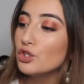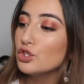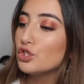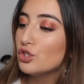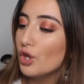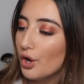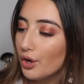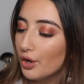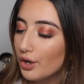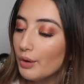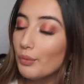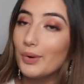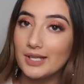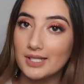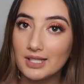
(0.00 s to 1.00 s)
So,
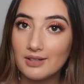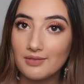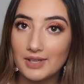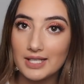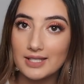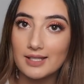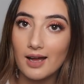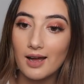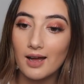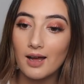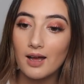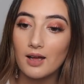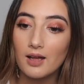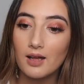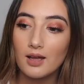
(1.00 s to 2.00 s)
went to
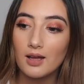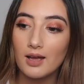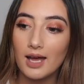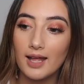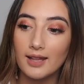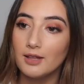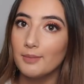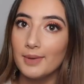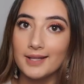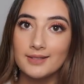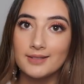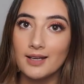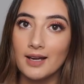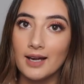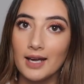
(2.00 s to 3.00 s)
Lovisa, had the
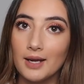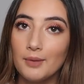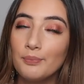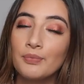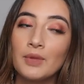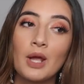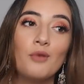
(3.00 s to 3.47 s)
best time.